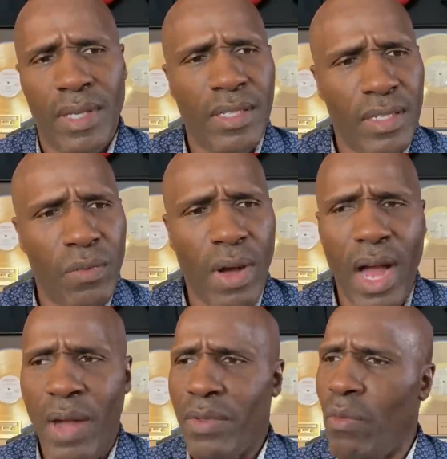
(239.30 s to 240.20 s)
This is
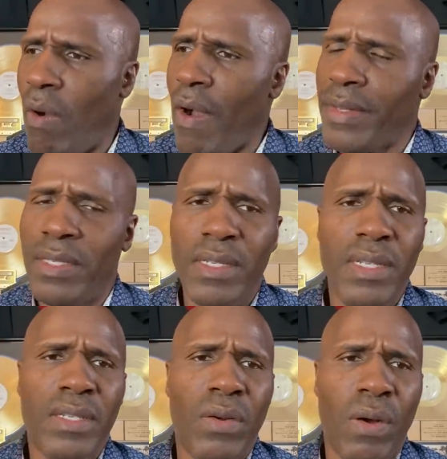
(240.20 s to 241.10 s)
why when you walk into
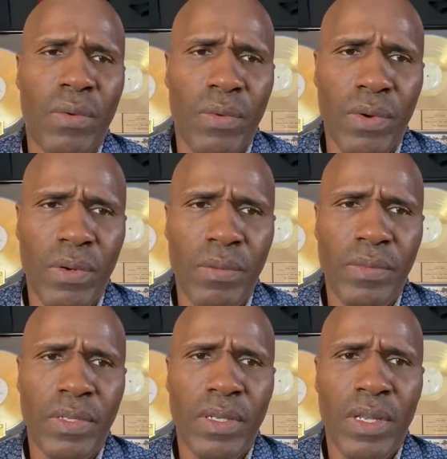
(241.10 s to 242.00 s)
these
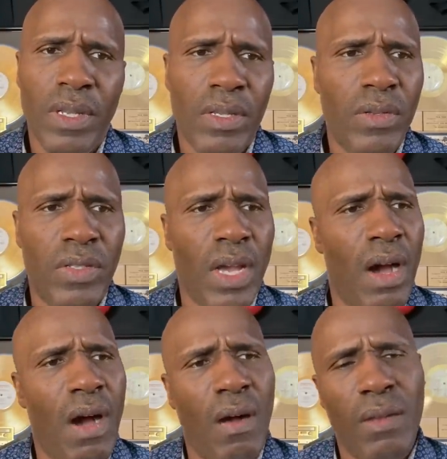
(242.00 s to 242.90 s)
courtrooms you see
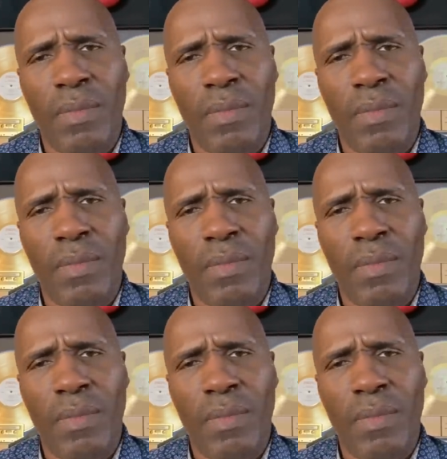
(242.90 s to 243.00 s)
all the